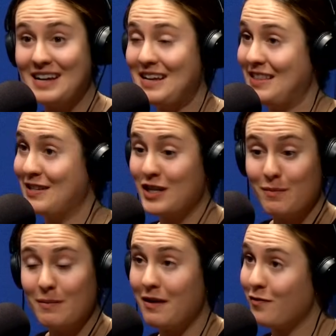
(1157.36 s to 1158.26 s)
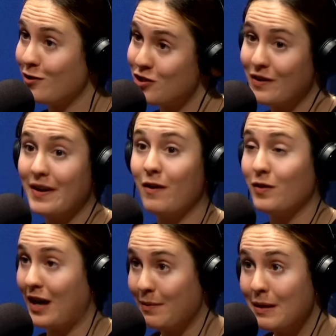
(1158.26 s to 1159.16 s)
This is going to be my first year here. A
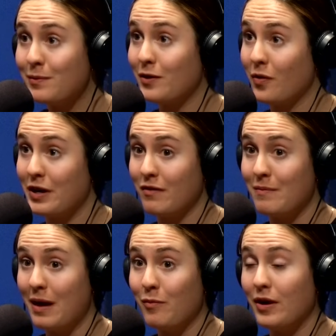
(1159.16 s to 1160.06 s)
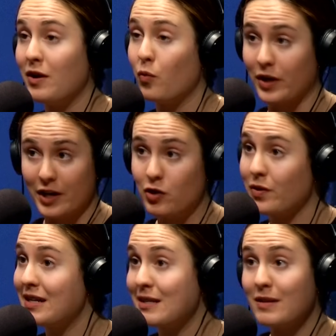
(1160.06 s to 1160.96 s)
lot of people are going to remember it. We're going to
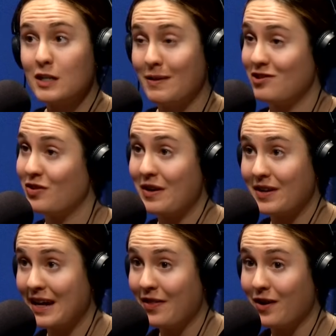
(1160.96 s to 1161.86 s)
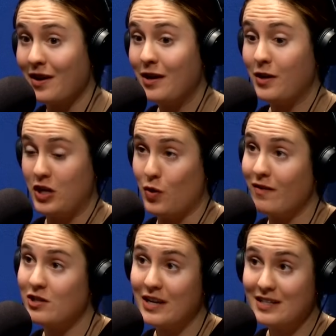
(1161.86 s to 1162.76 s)
create something special here together. You have a
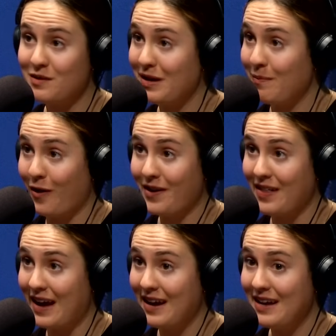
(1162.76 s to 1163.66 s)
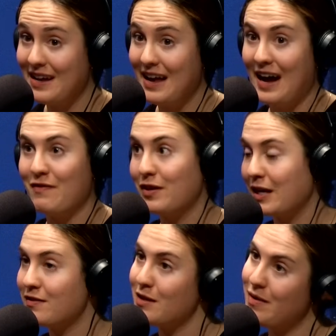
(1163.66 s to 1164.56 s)
chance to be a part of that. I feel like
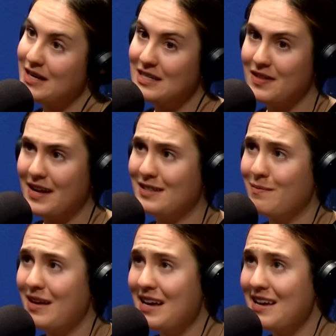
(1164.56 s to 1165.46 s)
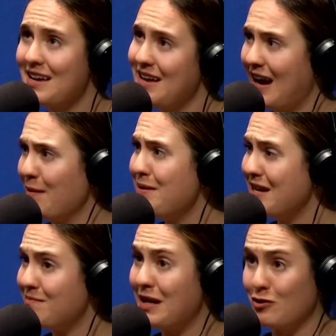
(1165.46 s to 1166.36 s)
if somebody said that to me, I'd be
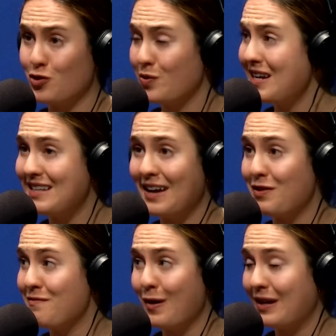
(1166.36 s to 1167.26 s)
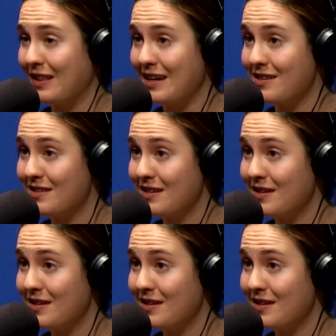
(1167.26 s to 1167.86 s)
intrigued at the very least.